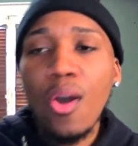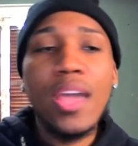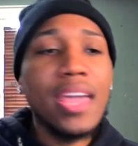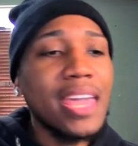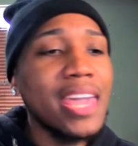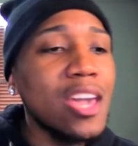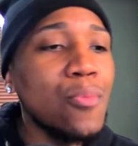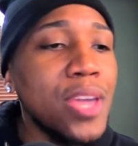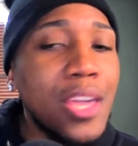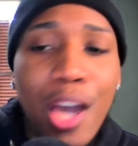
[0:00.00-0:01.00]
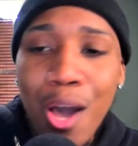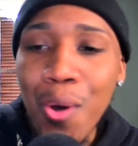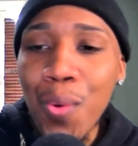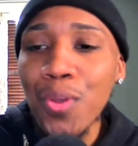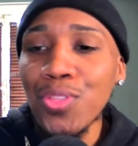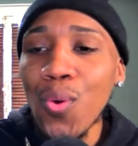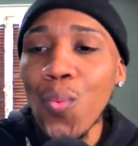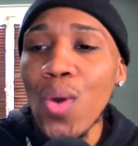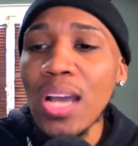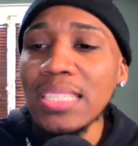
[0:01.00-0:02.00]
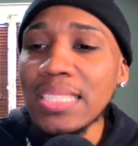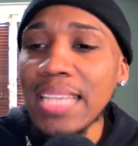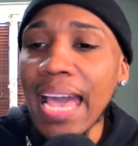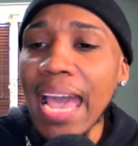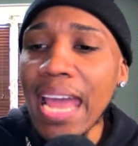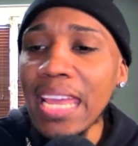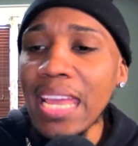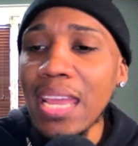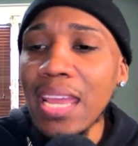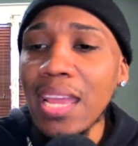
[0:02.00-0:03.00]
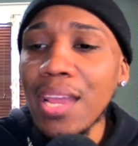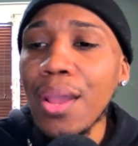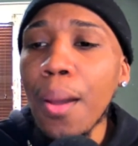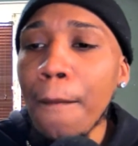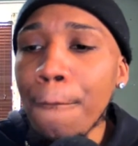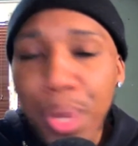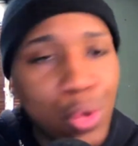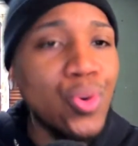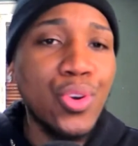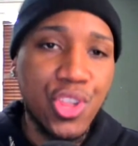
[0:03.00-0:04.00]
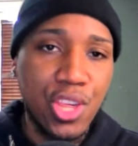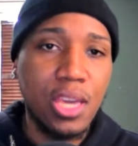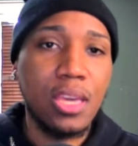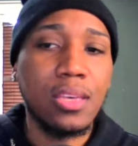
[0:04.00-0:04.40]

here we go with the one-sided bullshit.